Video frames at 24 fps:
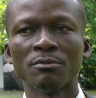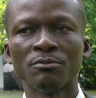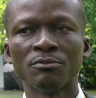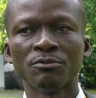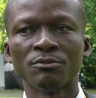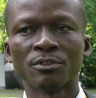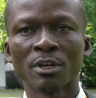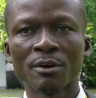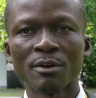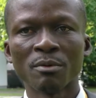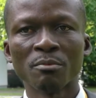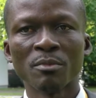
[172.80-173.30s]

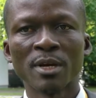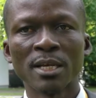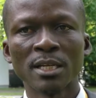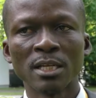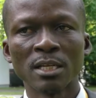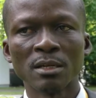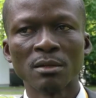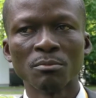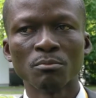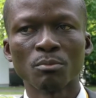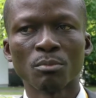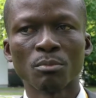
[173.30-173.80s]
very
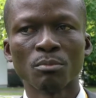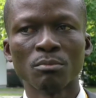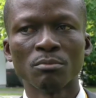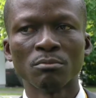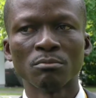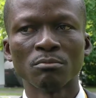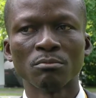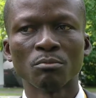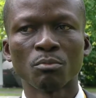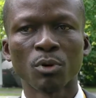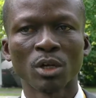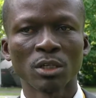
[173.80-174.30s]
many
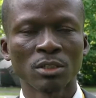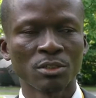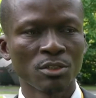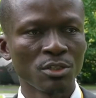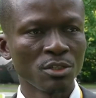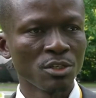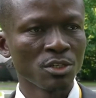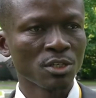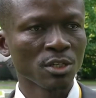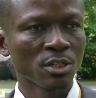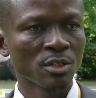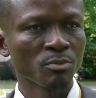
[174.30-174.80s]

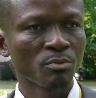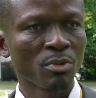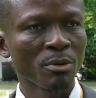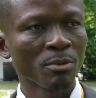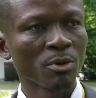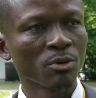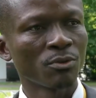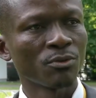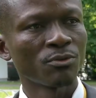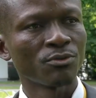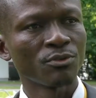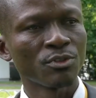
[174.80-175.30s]
politicians,
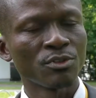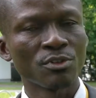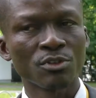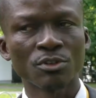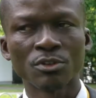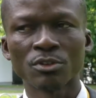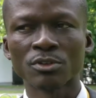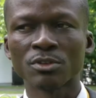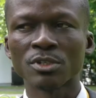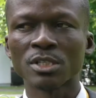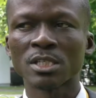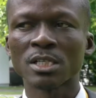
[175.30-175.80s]
public
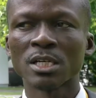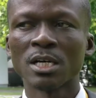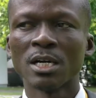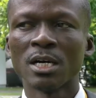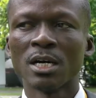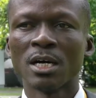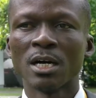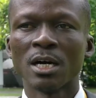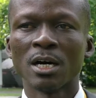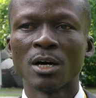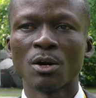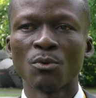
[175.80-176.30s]
officials
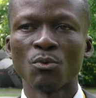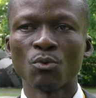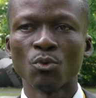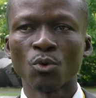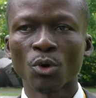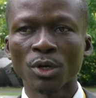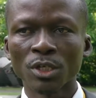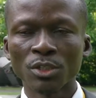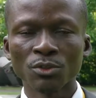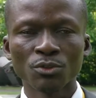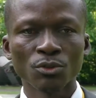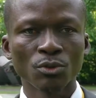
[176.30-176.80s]

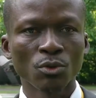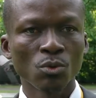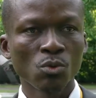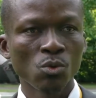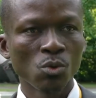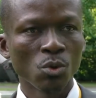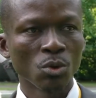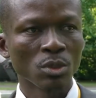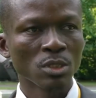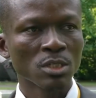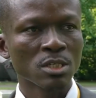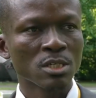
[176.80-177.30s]
running to the
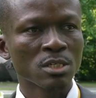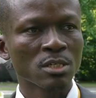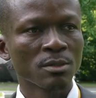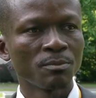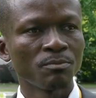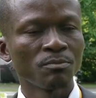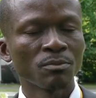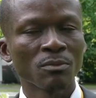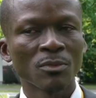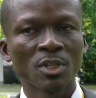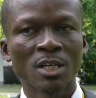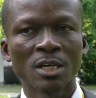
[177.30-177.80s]
courts
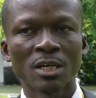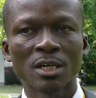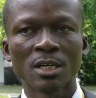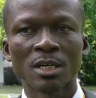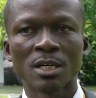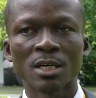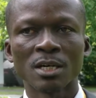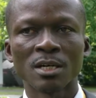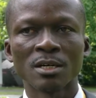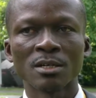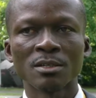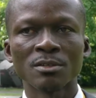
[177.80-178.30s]

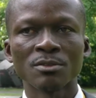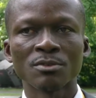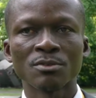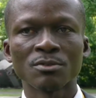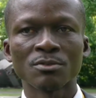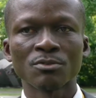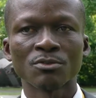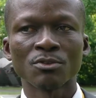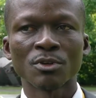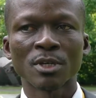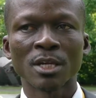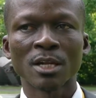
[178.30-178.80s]

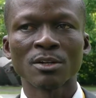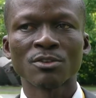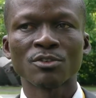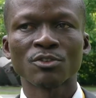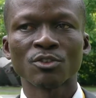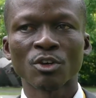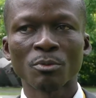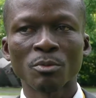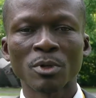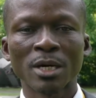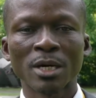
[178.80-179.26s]
to get some